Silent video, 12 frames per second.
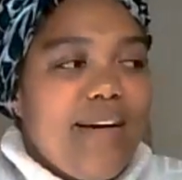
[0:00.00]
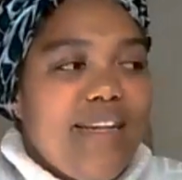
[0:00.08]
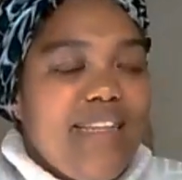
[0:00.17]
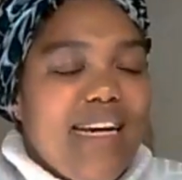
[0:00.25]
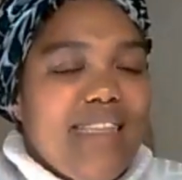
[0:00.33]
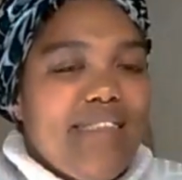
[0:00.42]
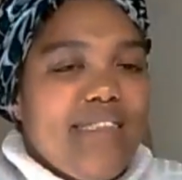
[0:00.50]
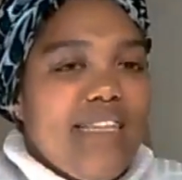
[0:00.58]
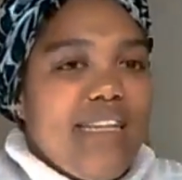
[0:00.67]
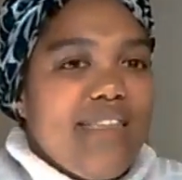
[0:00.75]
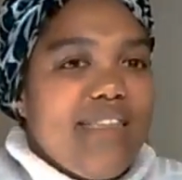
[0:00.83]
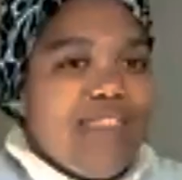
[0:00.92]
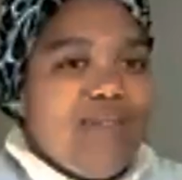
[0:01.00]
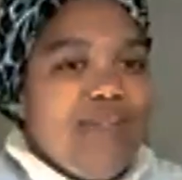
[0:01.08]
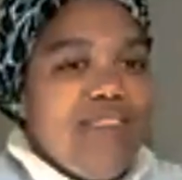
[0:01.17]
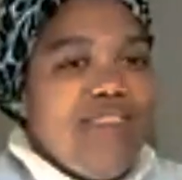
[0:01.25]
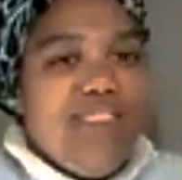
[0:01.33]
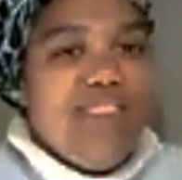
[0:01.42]
Andile, this question
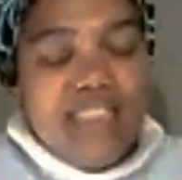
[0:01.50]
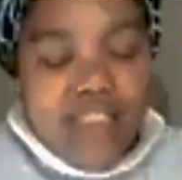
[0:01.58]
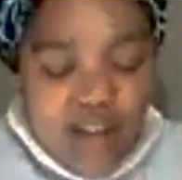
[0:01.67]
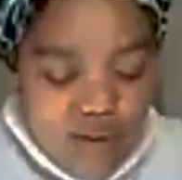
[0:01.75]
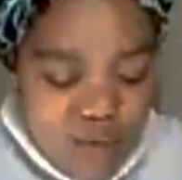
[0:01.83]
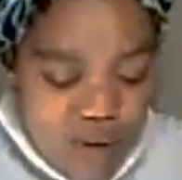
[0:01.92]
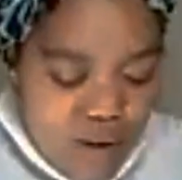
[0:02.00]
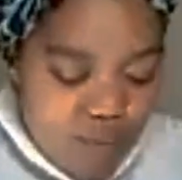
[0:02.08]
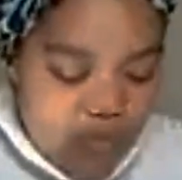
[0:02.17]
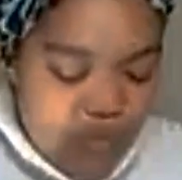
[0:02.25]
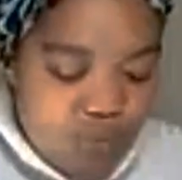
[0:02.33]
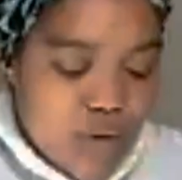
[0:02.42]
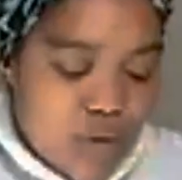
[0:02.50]
is now for